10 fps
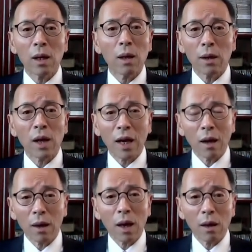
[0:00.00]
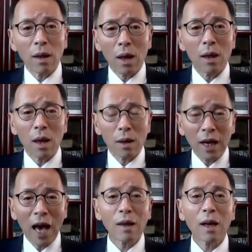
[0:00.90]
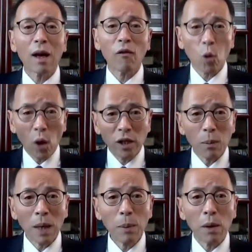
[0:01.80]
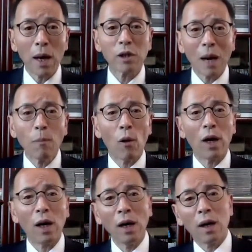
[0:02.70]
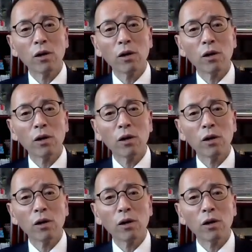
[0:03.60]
the gathering of crazy people somewhere.